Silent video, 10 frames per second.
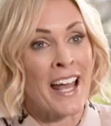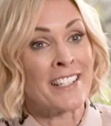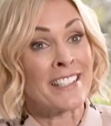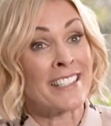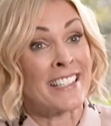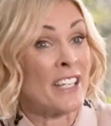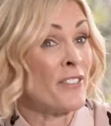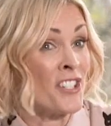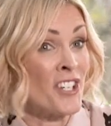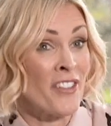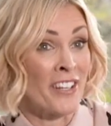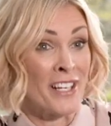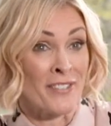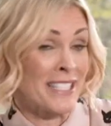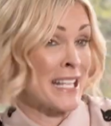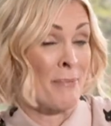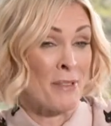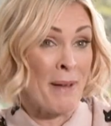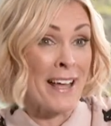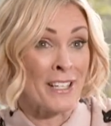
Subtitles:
and give each other kind of a slap on the back